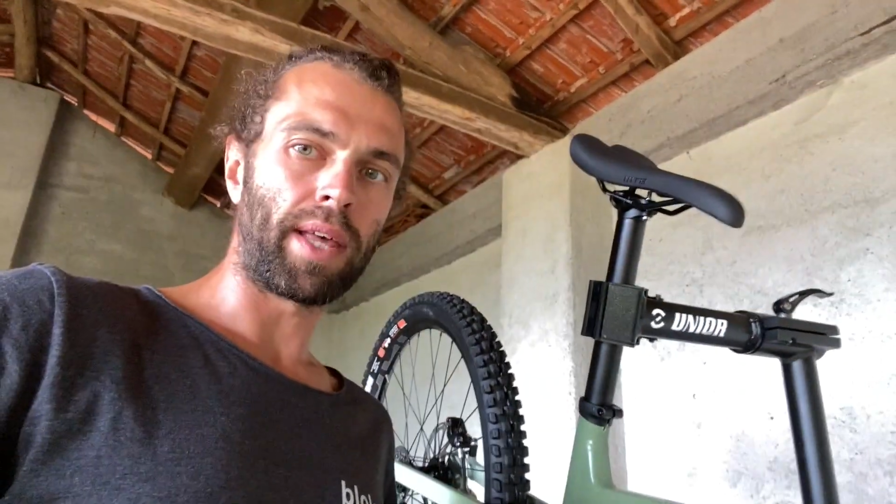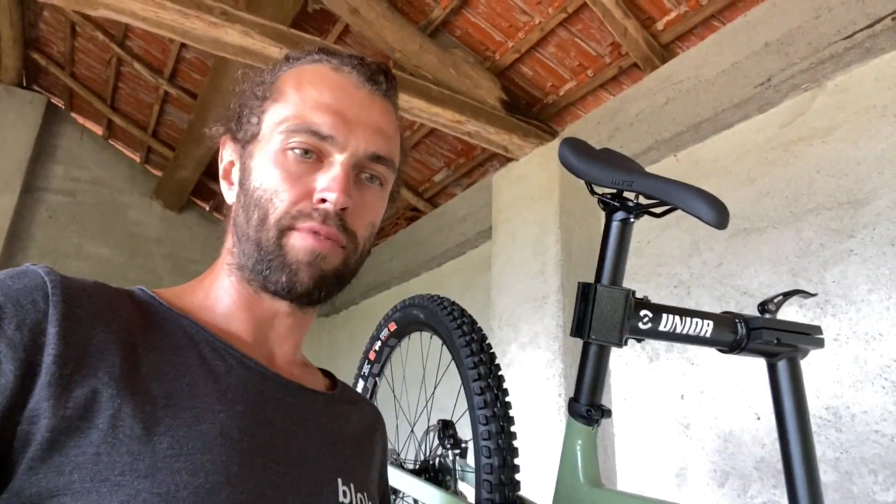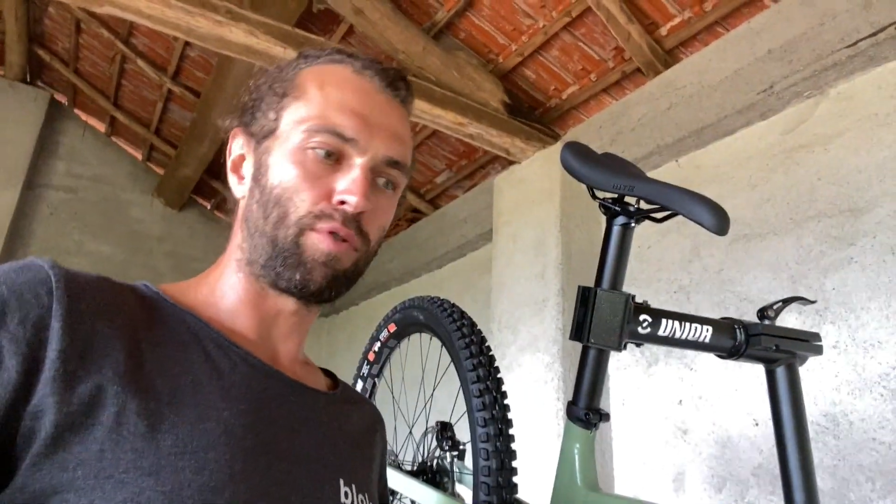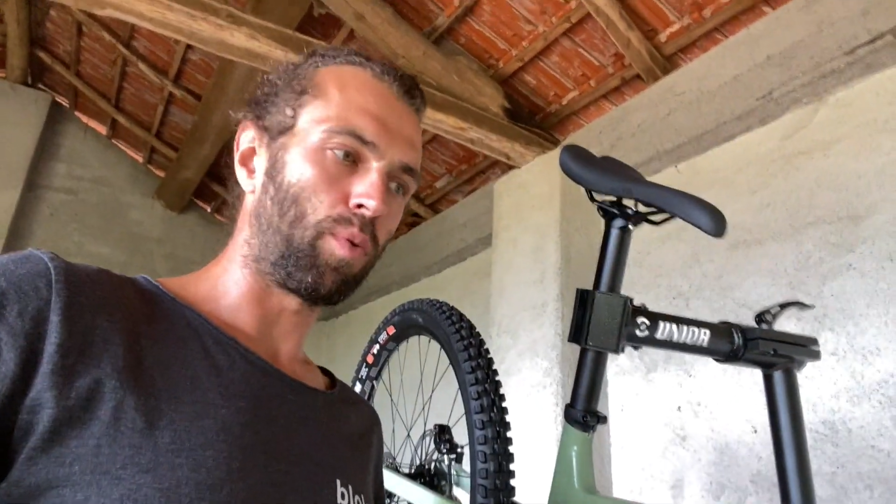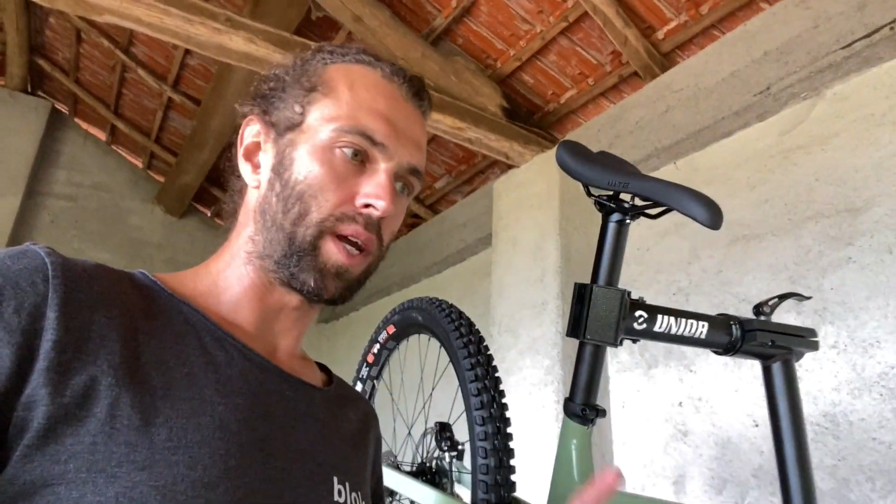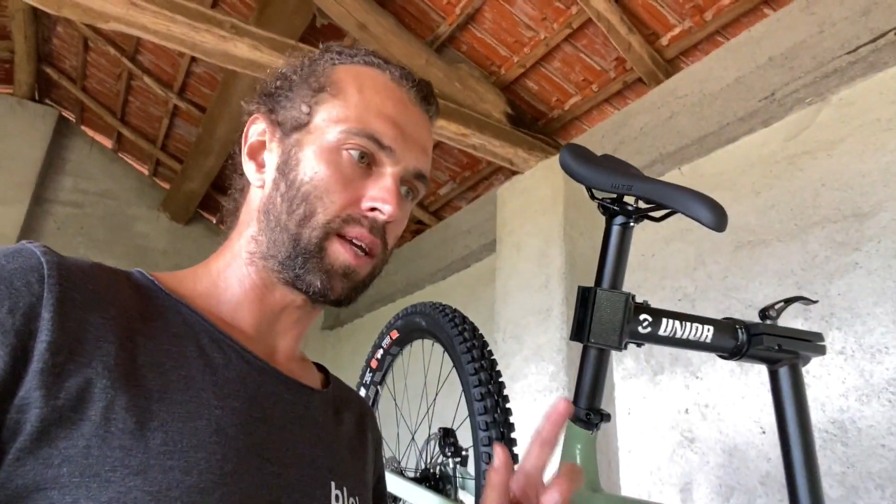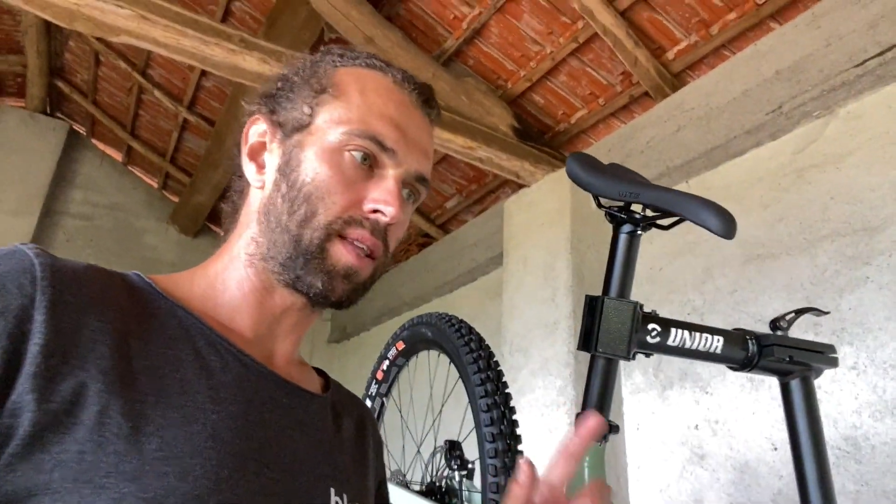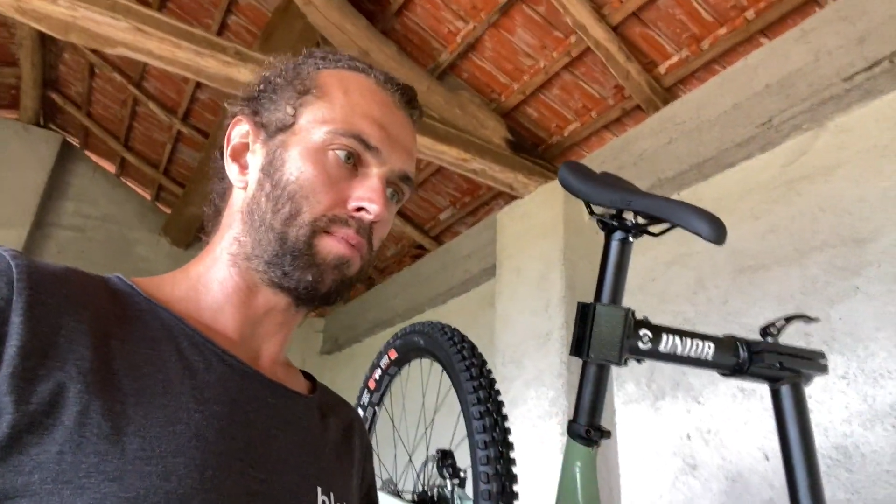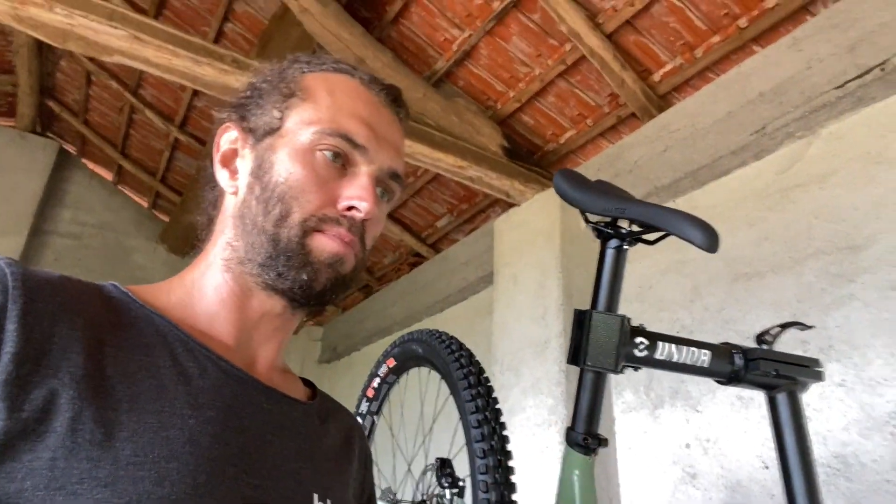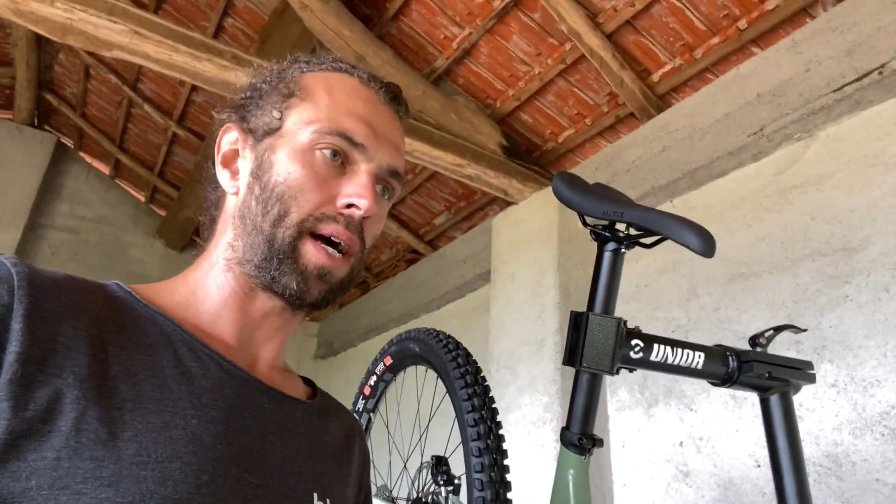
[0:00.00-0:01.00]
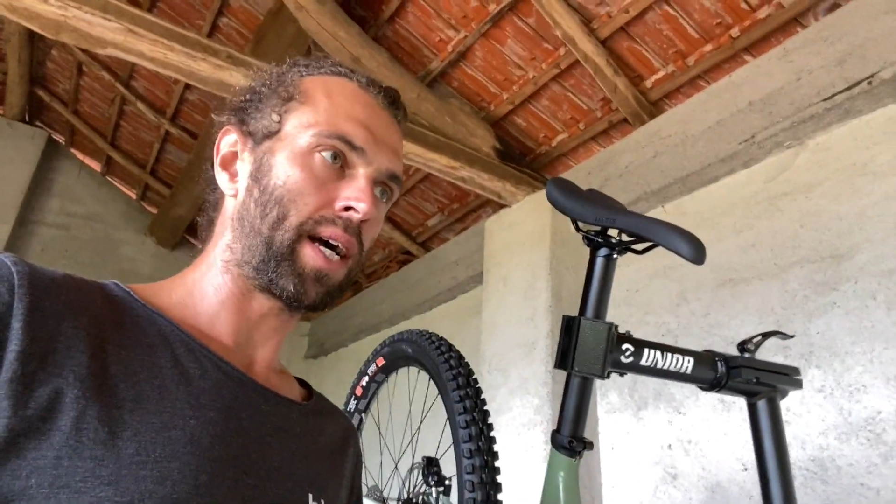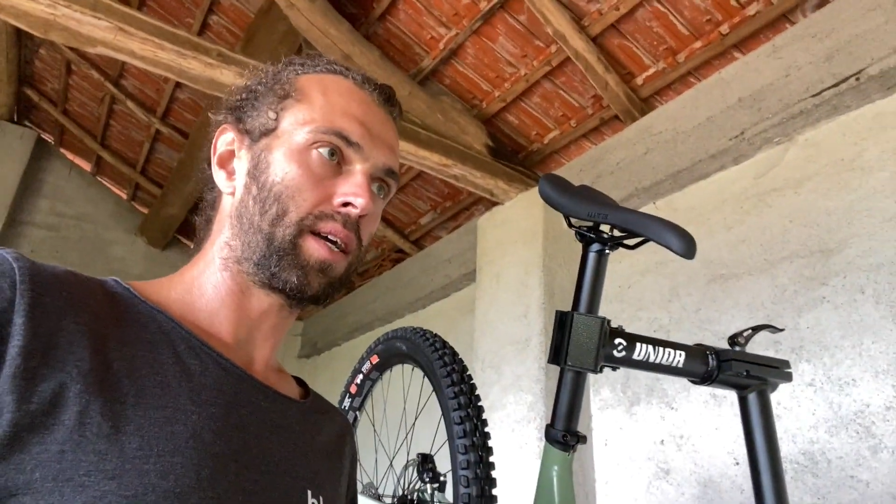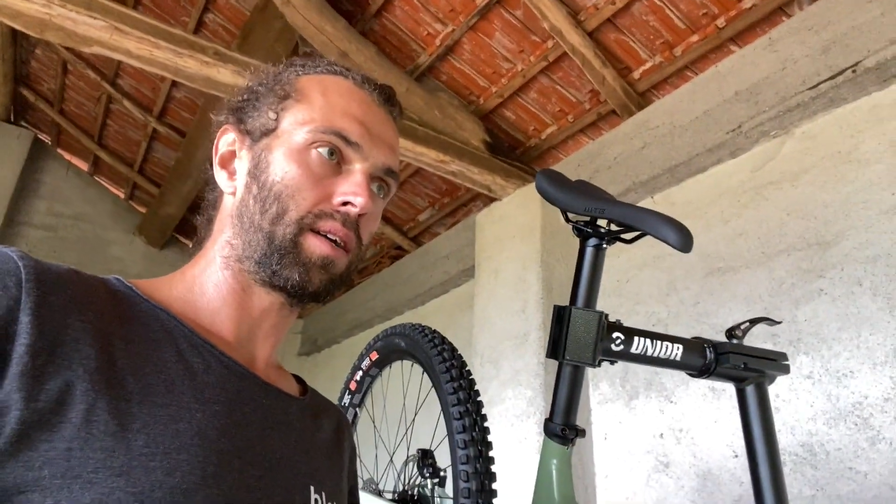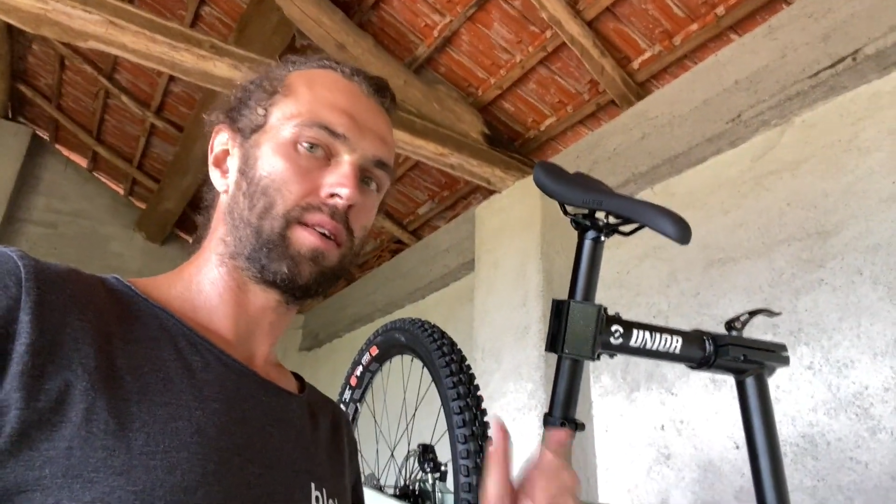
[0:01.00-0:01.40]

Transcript: there for a week, then I'm back.